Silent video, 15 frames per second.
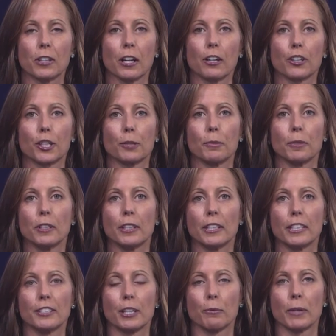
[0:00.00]
that our
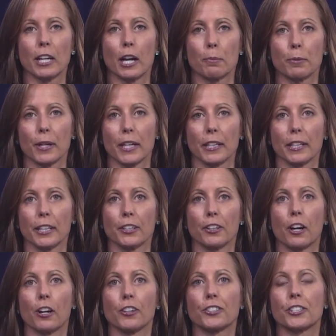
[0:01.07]
communities that we operate in
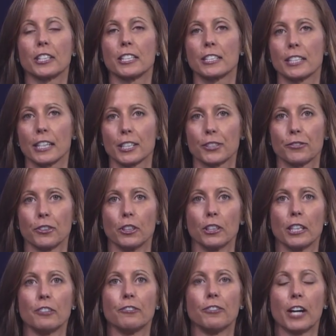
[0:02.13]
are successful
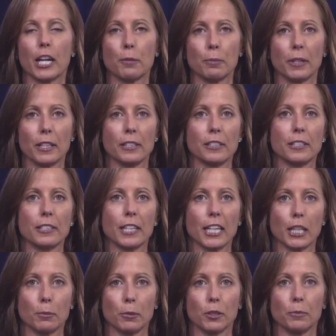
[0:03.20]
and vibrant and
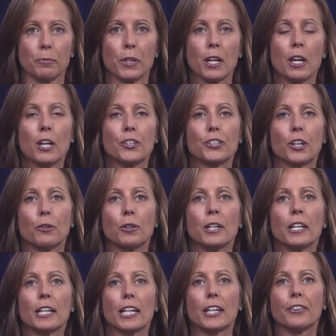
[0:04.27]
sustainable? So
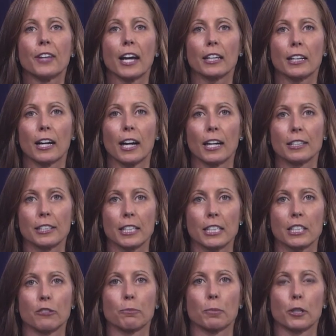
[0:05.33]
in that context
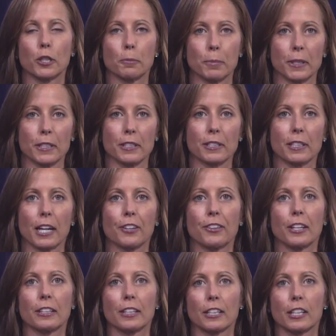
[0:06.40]
of purpose, I
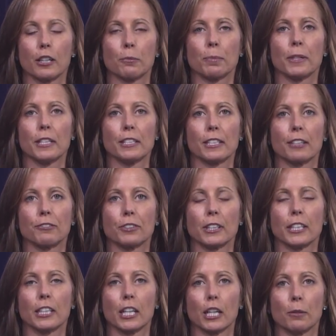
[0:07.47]
think that companies have really
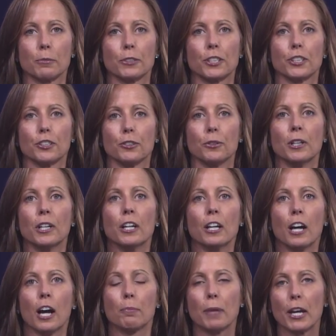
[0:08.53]
come to
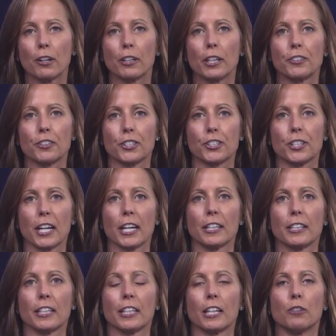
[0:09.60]
a better
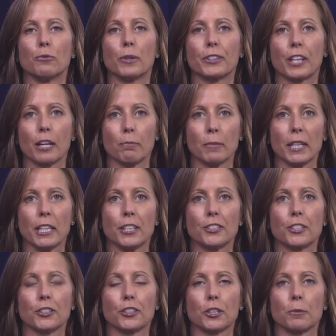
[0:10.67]
understanding of what that means
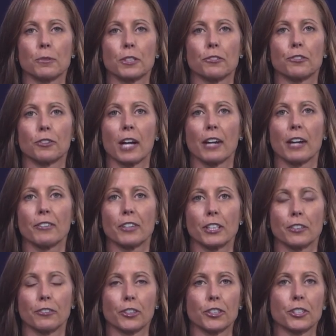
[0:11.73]
in terms of driving
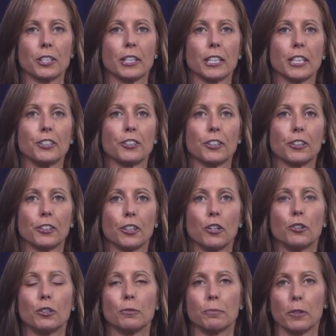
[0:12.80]
diversity into their
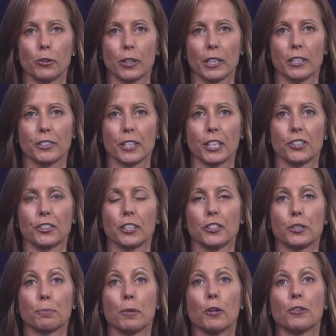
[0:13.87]
own
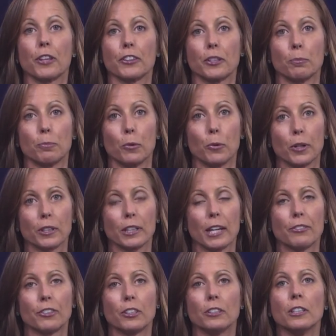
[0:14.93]
organizations, both at the board
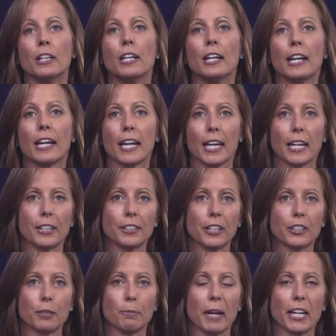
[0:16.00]
level and at
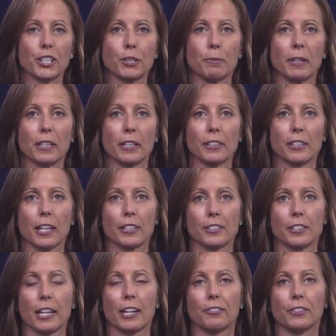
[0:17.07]
the management and
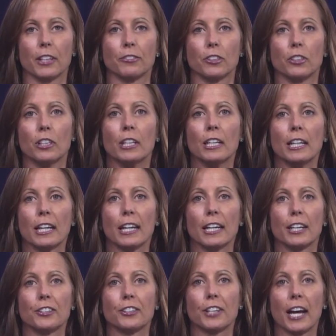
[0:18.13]
staff level.
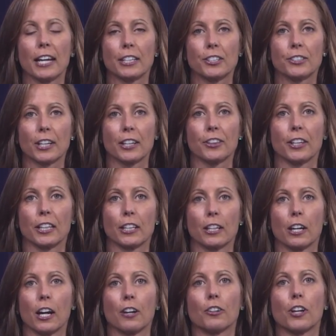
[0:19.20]
And that is, I think,
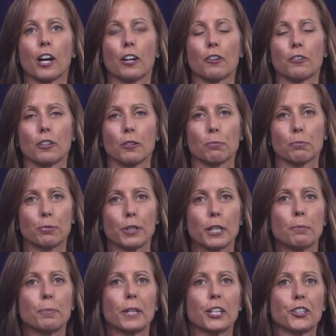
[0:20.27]
a pretty
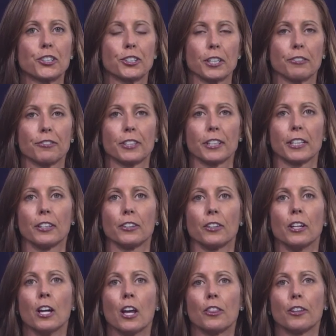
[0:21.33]
big shift in
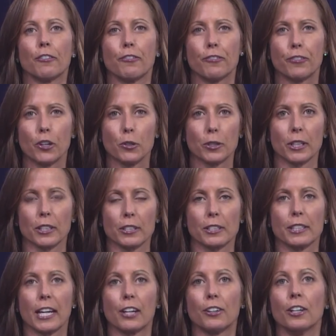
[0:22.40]
the focus.
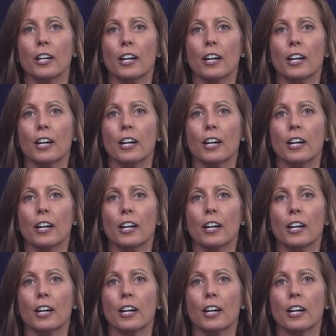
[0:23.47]
Now,